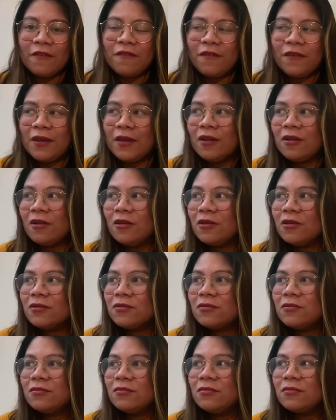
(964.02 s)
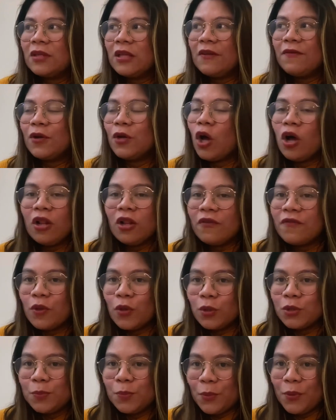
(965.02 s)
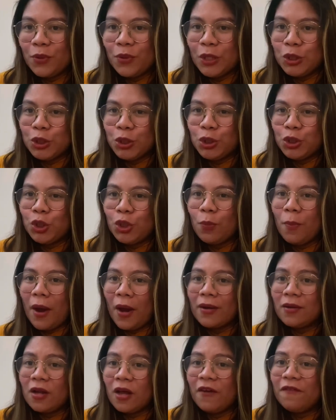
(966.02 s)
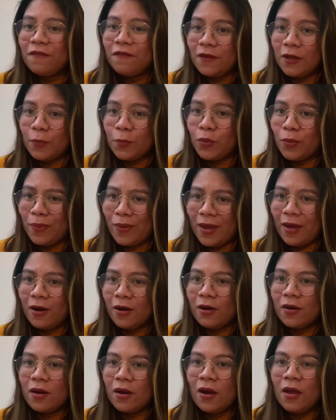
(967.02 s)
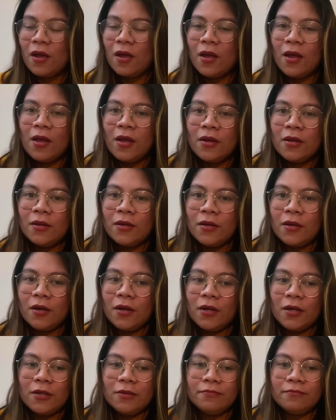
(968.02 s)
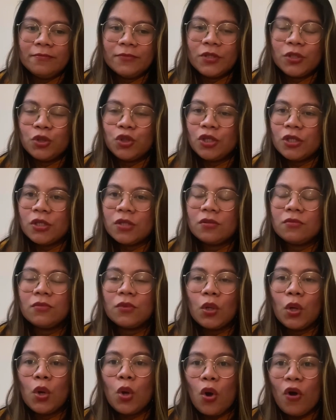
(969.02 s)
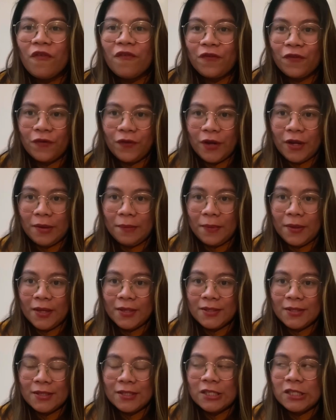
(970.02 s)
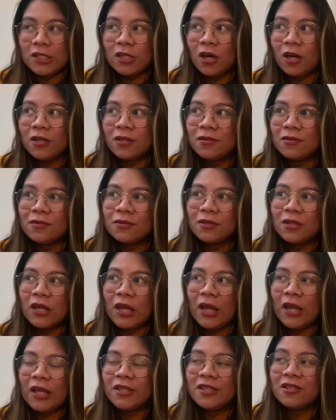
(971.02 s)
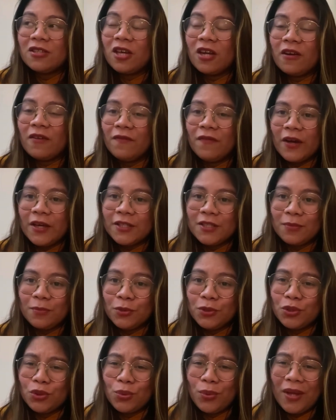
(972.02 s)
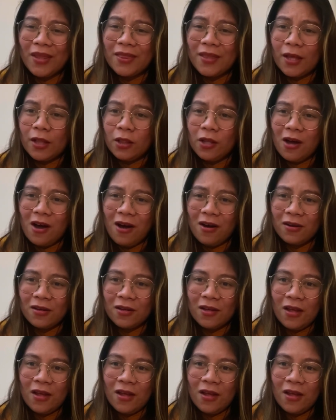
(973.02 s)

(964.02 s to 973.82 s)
feel, even all of those preparations, you might not feel prepared. So just go for it, because it's not advisable to wait that long.